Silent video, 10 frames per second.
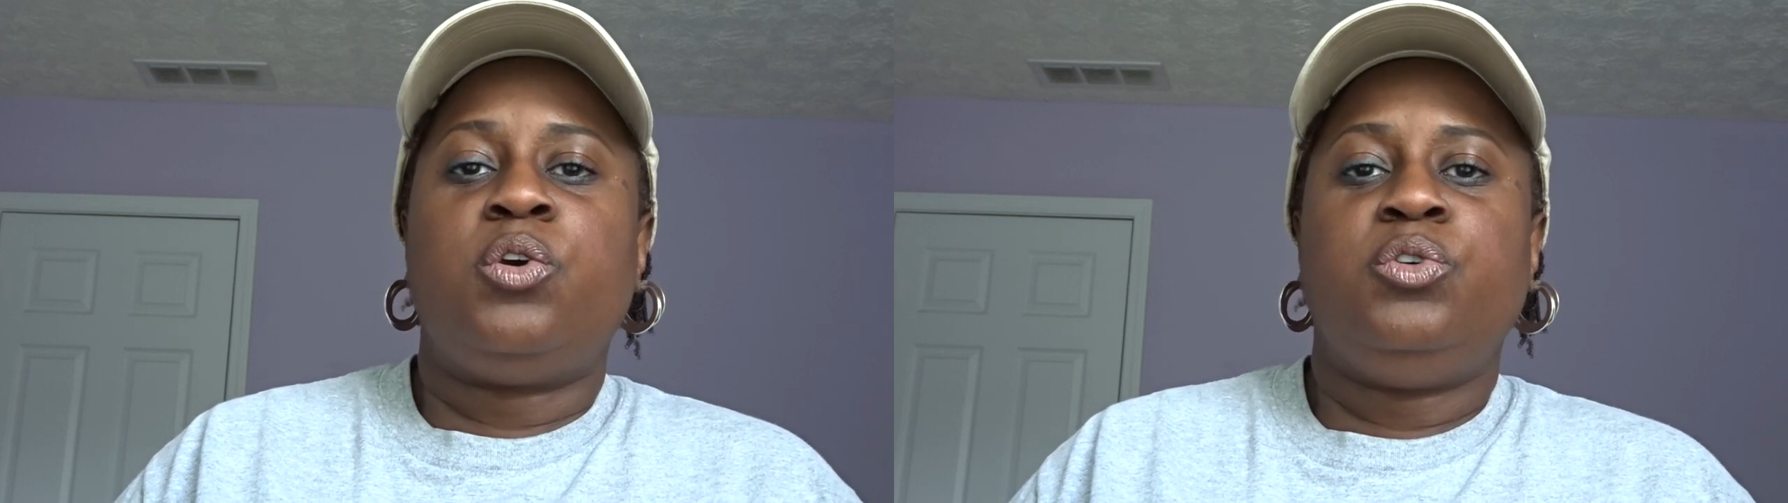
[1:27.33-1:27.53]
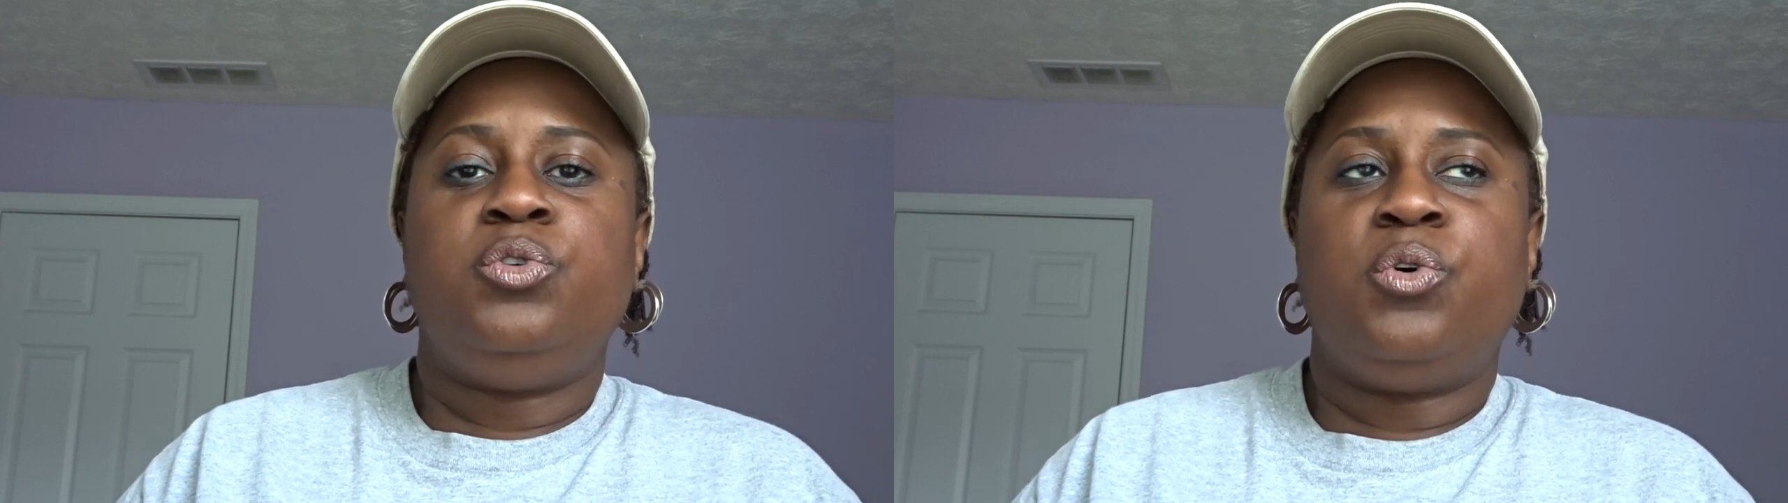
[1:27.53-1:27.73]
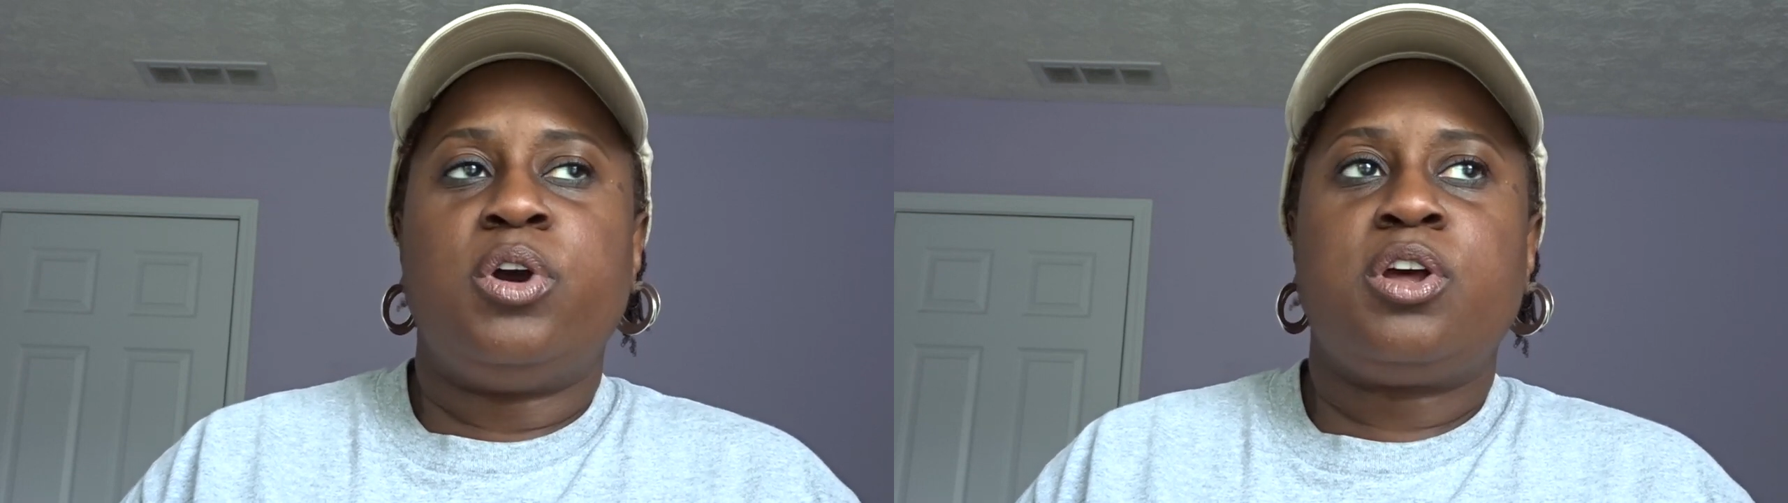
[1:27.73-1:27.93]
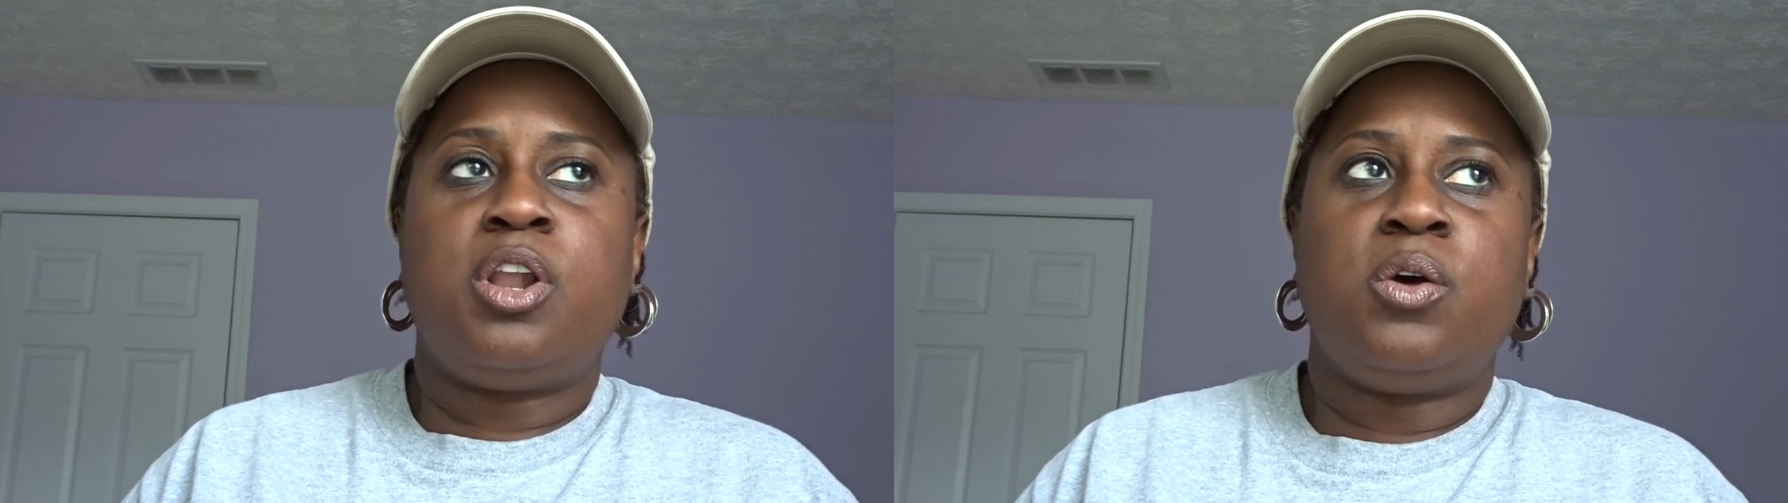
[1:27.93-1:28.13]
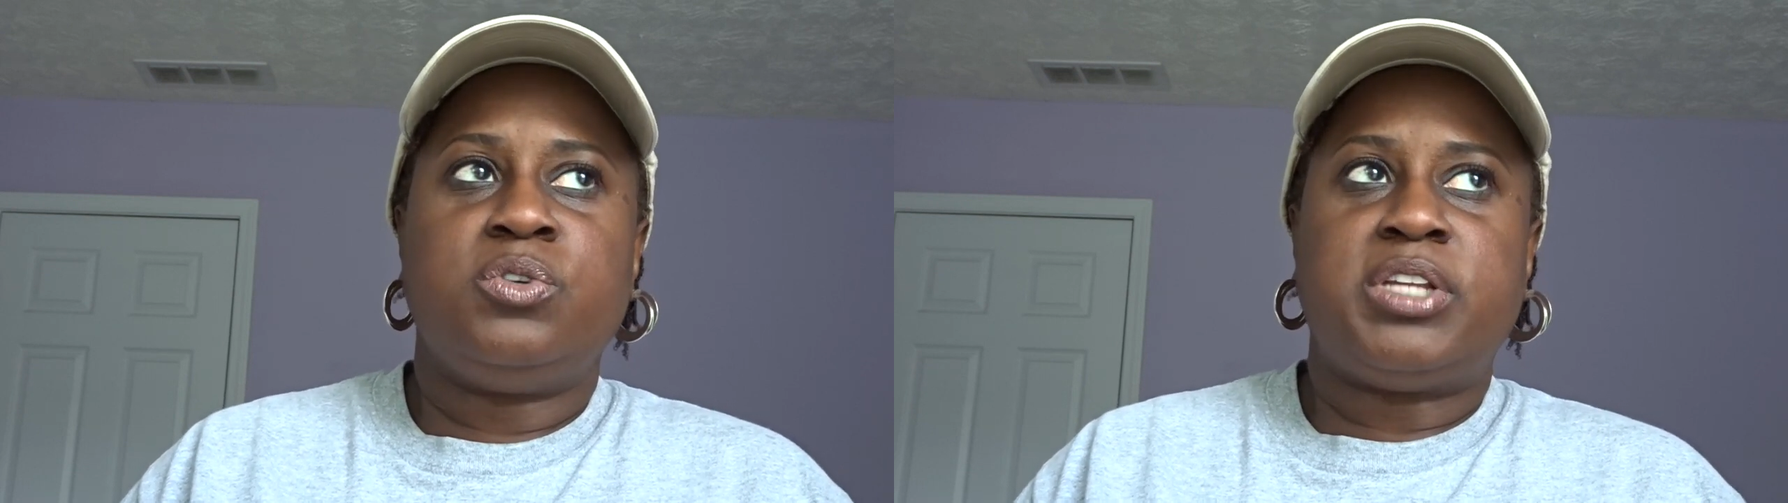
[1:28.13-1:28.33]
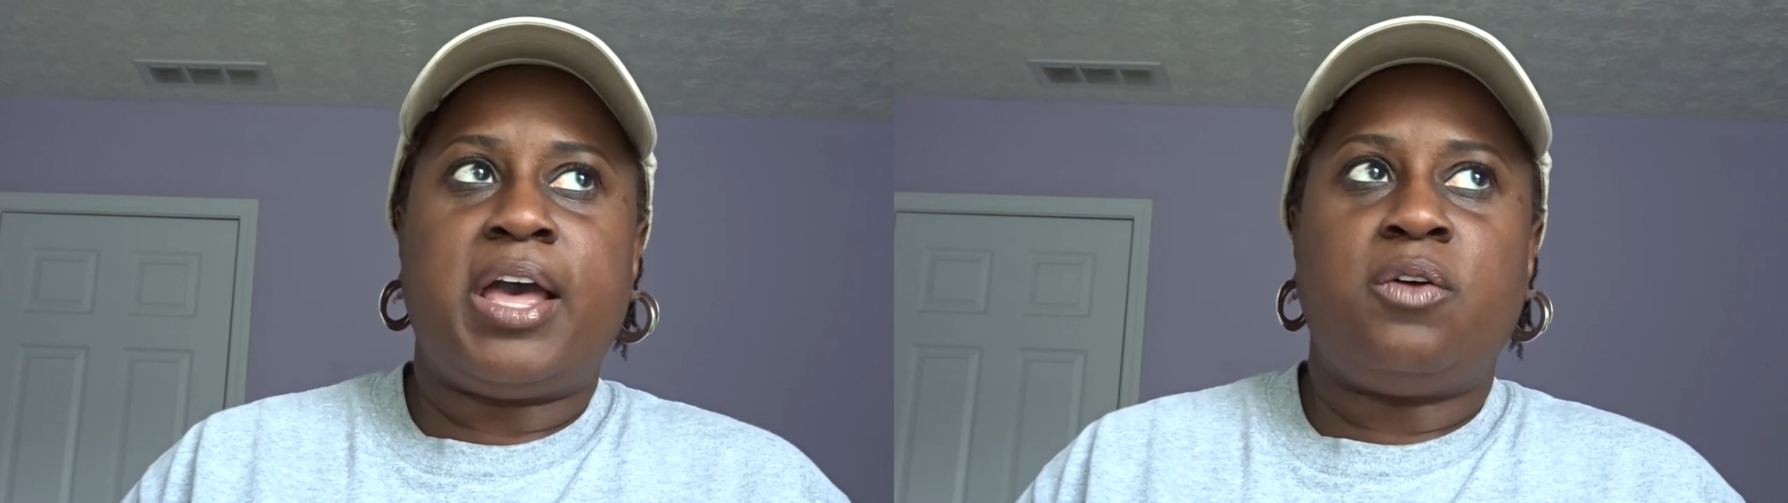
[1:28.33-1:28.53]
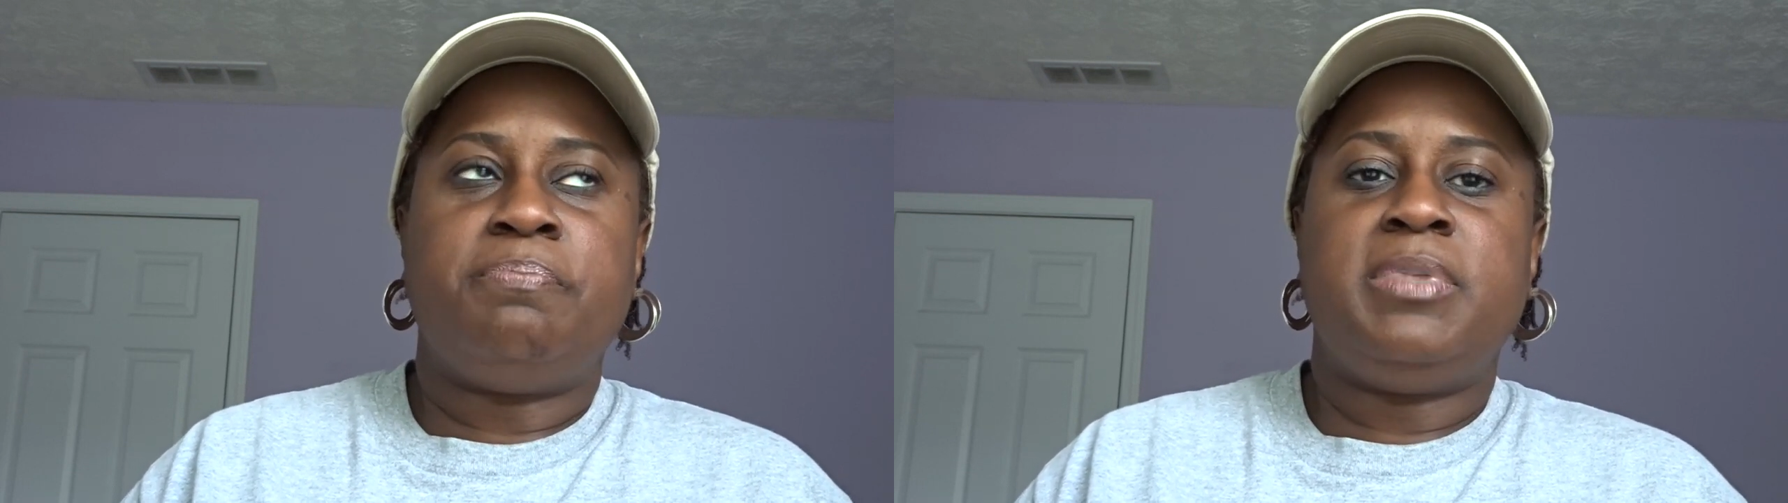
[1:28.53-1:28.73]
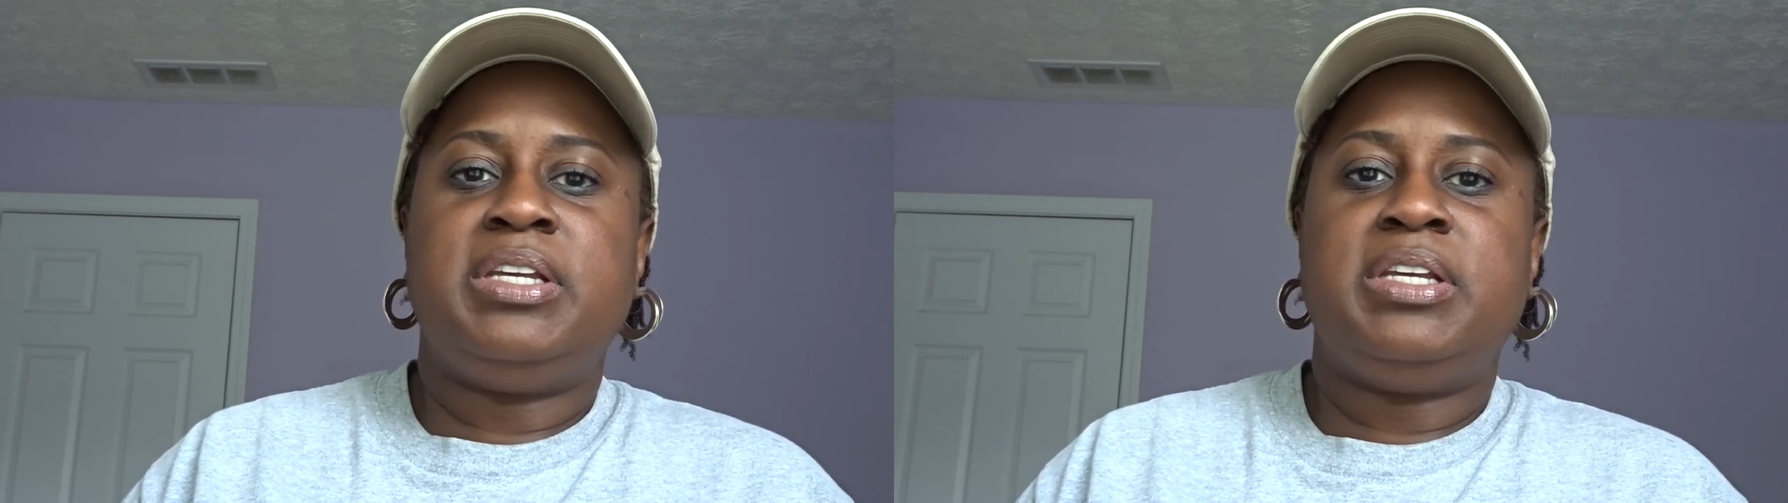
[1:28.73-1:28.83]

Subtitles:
your closeout